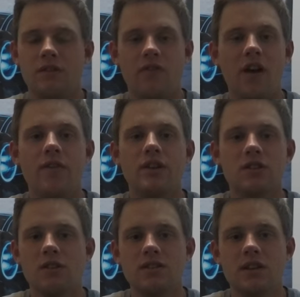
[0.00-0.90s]
5 years
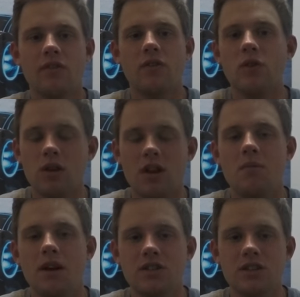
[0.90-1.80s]
ago, this stuff, you wouldn't even
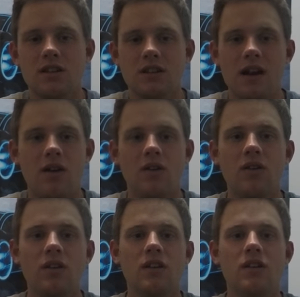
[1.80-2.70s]
imagine it. Now
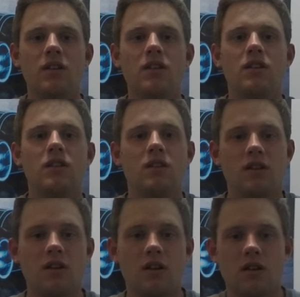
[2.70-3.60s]

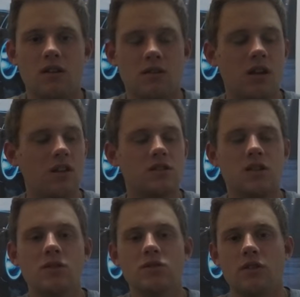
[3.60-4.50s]
you're getting to
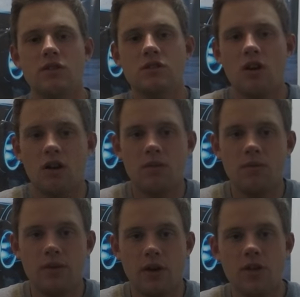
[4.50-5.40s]
use all these
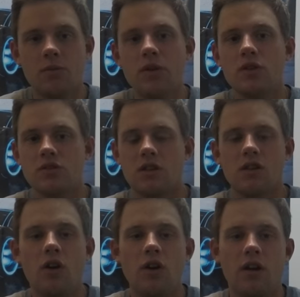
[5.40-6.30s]
all the computers in the
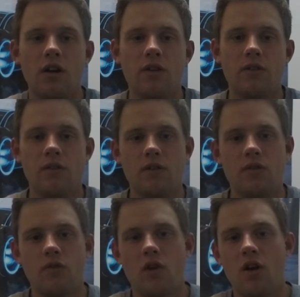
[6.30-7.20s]
car
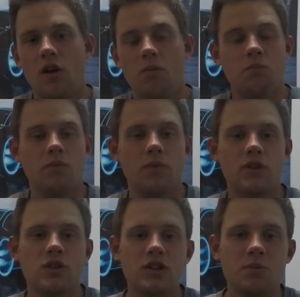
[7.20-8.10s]
for
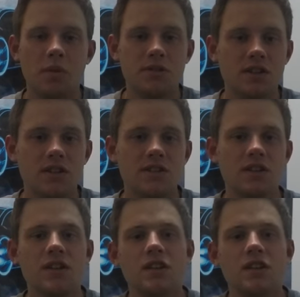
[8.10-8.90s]
insurance purposes.